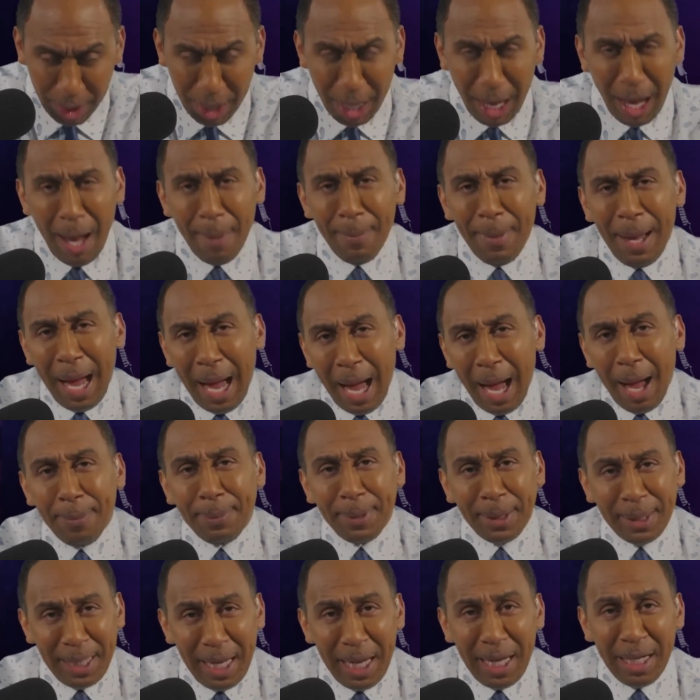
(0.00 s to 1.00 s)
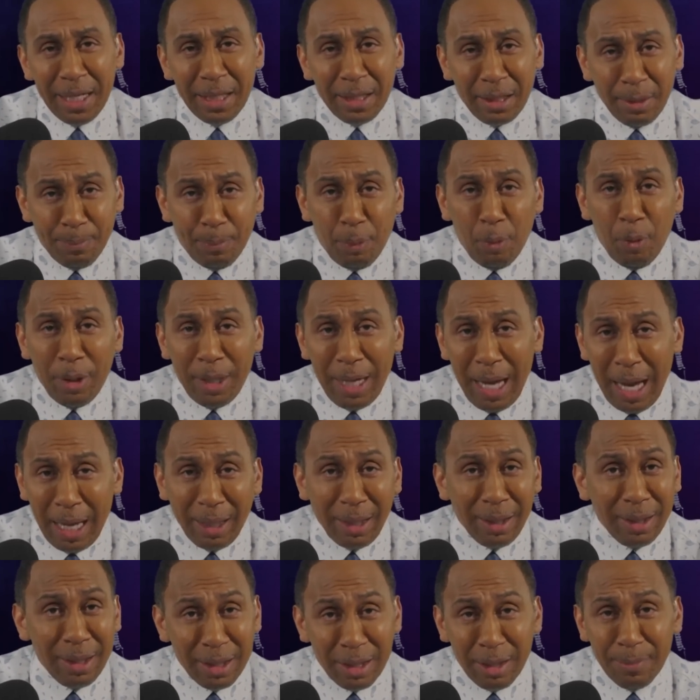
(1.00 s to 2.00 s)
I'm obligated to point out
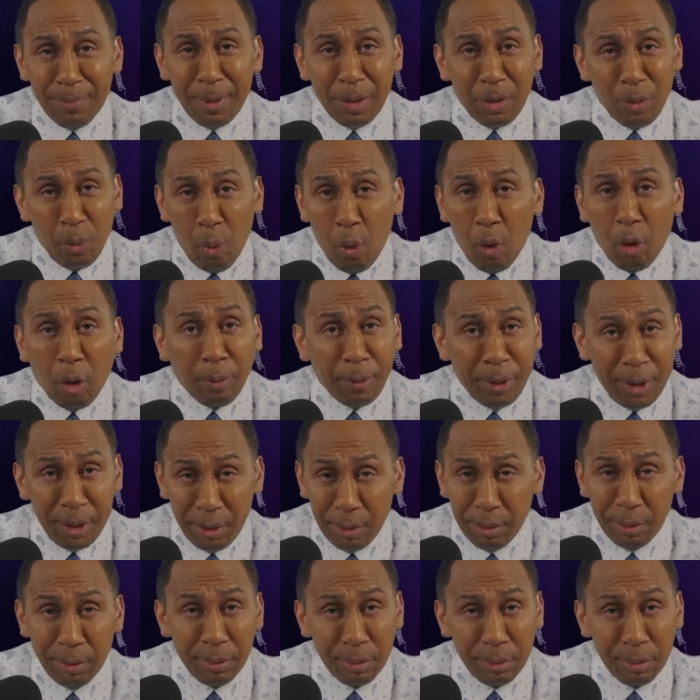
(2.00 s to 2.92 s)
Elizabeth Warren,